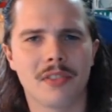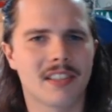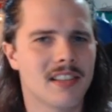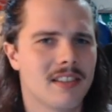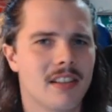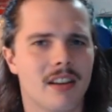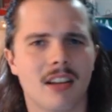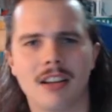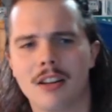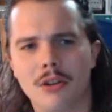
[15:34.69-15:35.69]
This isn't
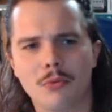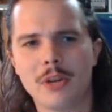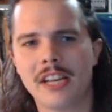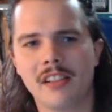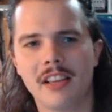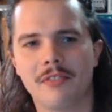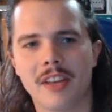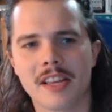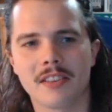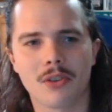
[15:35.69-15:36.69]
a weekly
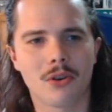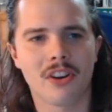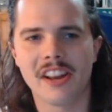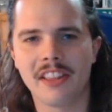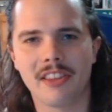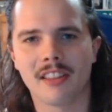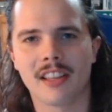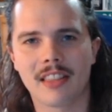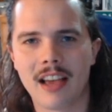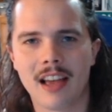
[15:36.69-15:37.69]
event or anything
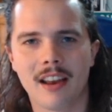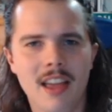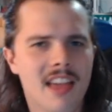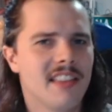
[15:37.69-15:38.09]
like that.